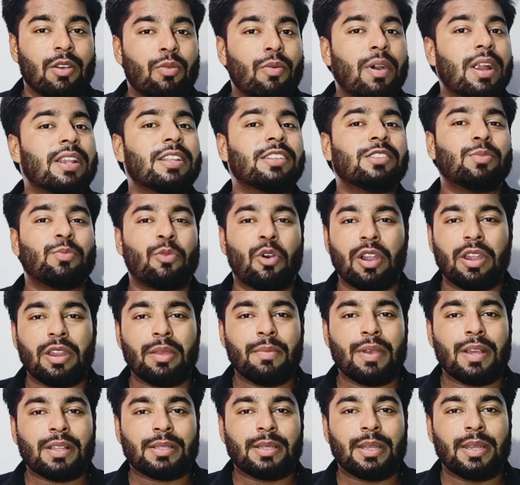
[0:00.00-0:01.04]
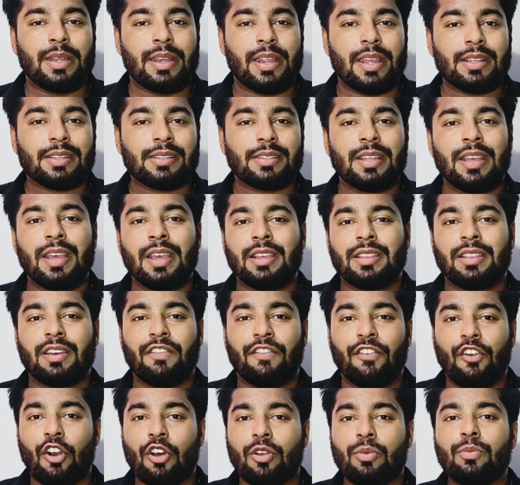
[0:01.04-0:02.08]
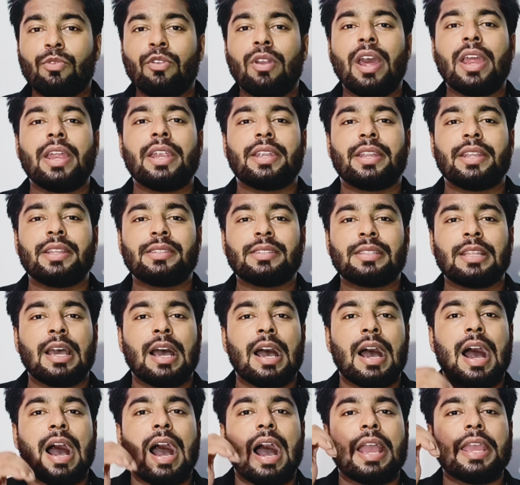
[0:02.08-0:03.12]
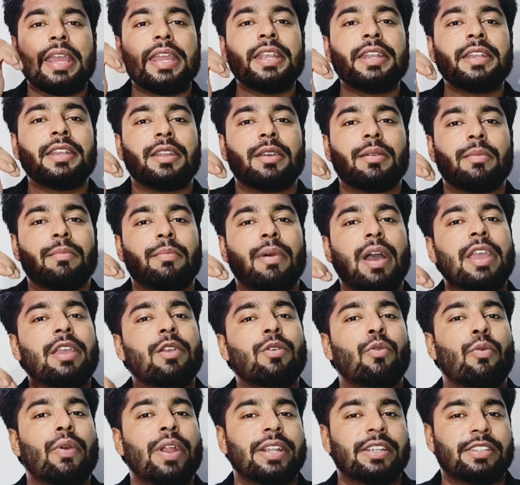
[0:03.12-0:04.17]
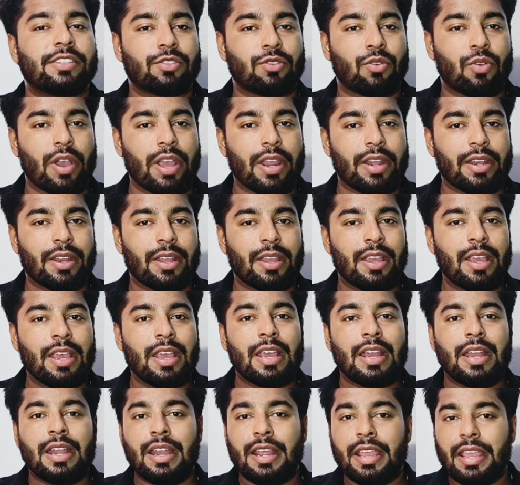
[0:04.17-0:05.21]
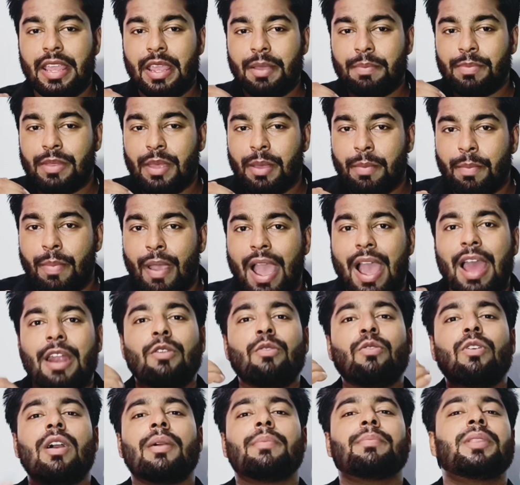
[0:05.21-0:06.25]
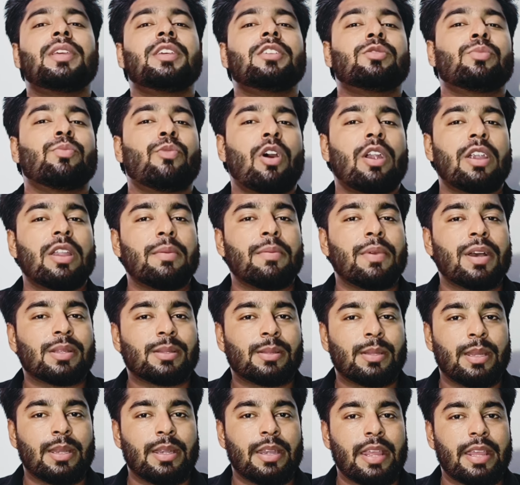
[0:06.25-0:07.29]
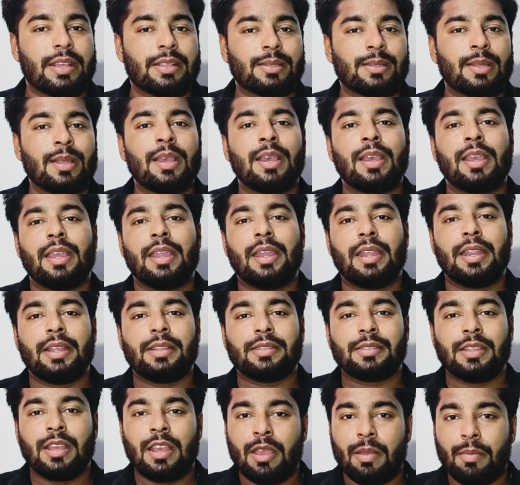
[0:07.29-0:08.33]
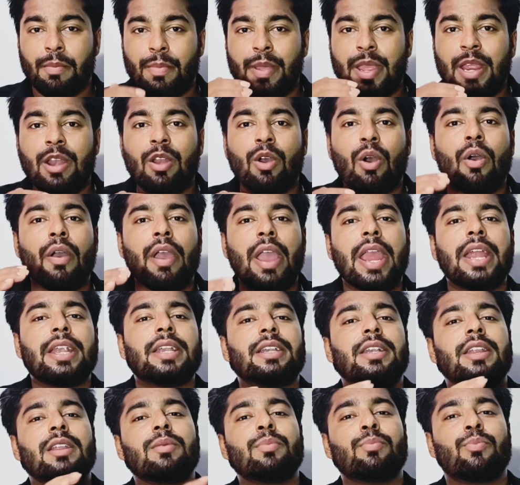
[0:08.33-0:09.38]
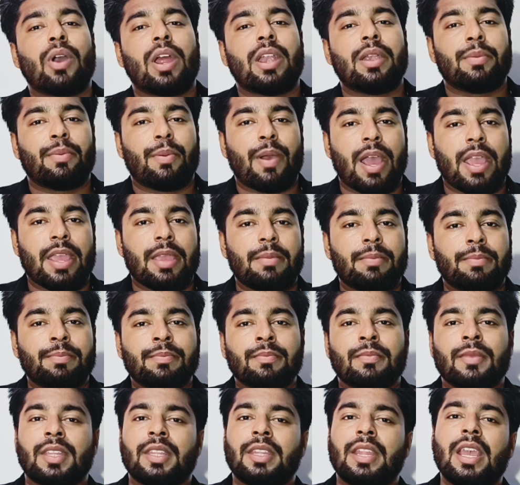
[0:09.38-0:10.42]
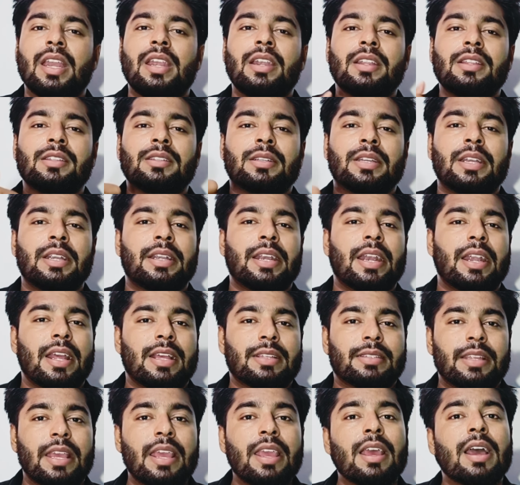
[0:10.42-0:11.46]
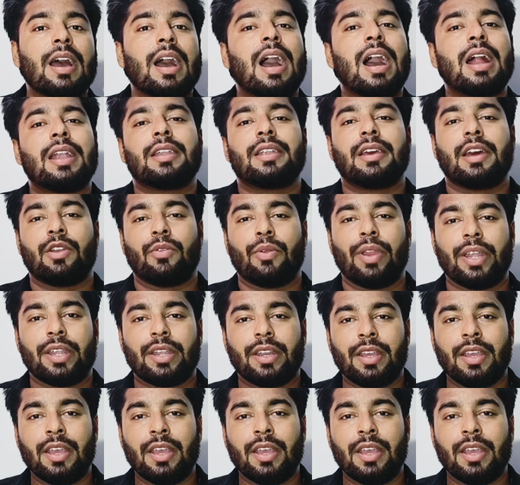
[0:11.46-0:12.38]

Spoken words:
What is body mass index? The formula it is height by weight square. If the value of this body mass index it is below 18.5, then it is treated as a underweight.